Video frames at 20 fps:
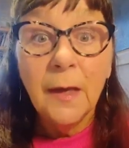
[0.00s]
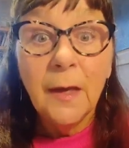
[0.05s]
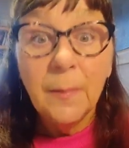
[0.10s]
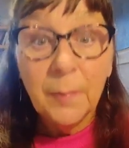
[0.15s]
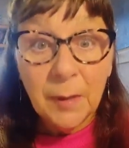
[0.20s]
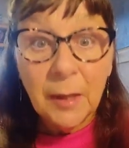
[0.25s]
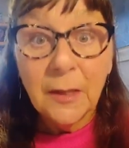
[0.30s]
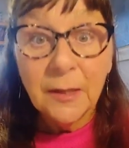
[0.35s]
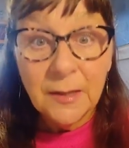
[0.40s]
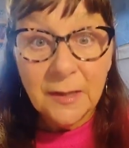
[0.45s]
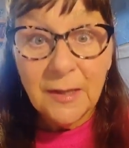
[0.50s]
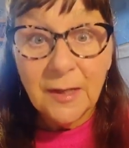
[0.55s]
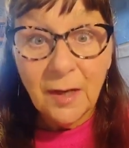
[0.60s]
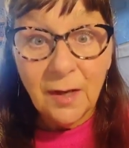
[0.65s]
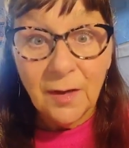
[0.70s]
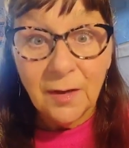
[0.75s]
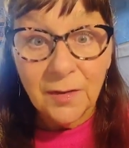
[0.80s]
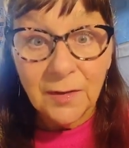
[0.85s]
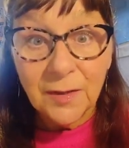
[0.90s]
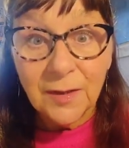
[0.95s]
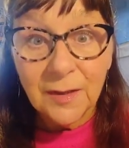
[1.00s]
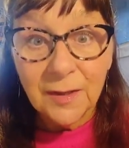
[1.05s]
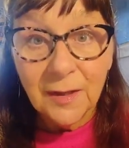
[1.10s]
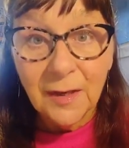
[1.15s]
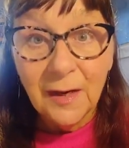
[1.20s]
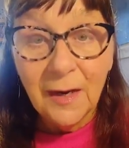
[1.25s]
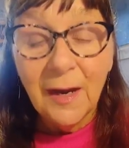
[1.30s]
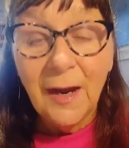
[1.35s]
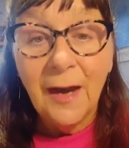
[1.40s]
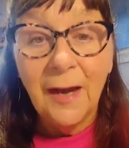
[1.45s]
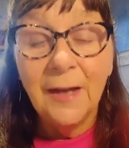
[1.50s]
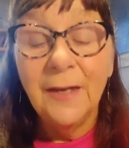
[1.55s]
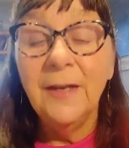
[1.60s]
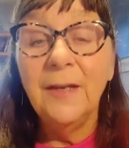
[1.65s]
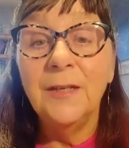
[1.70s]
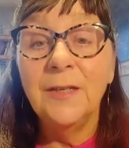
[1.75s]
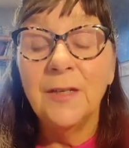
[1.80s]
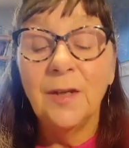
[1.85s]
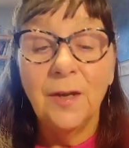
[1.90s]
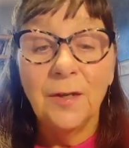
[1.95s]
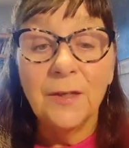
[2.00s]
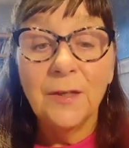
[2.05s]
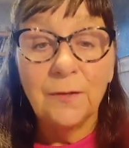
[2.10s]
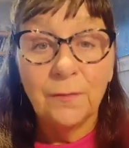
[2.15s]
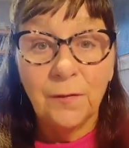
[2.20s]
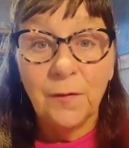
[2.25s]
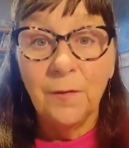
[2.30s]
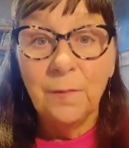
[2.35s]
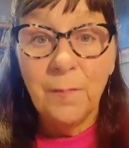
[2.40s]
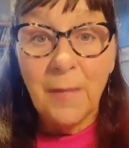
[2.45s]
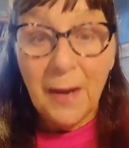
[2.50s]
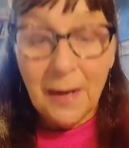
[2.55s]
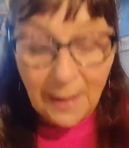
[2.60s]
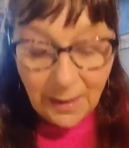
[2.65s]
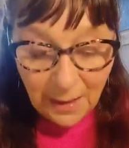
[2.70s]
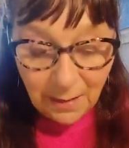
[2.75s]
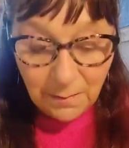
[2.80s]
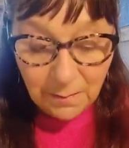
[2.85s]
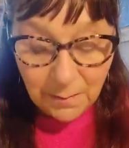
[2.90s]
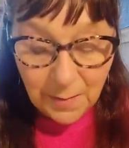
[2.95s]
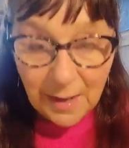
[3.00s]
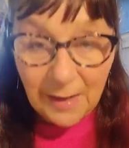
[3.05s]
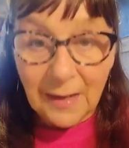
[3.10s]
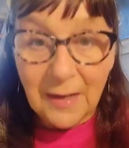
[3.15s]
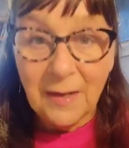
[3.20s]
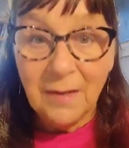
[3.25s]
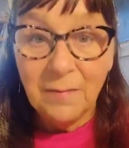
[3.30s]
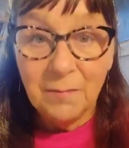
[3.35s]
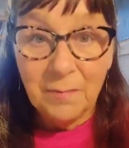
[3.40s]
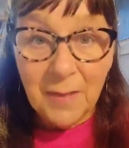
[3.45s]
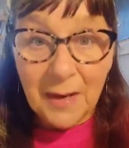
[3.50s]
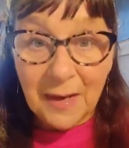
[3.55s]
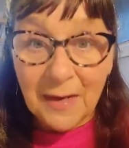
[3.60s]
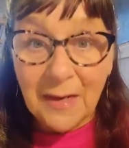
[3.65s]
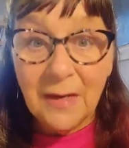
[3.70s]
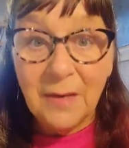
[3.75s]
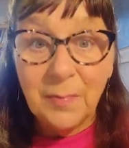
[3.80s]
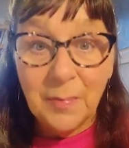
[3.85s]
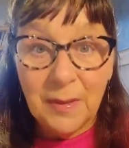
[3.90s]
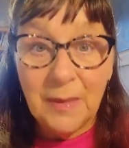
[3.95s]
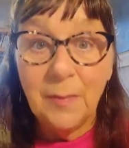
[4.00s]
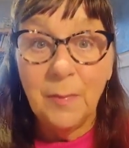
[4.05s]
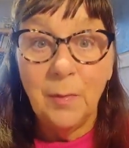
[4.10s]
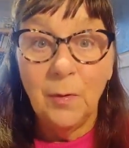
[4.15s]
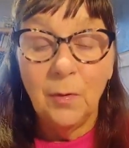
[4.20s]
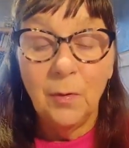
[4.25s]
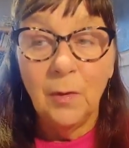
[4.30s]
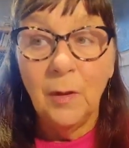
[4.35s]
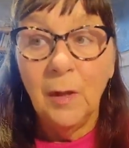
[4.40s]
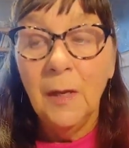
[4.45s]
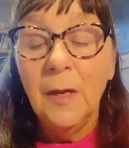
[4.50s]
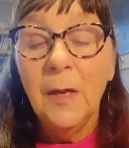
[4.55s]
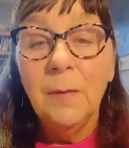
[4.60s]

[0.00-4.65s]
It bloody does. And it does for many, many, many people.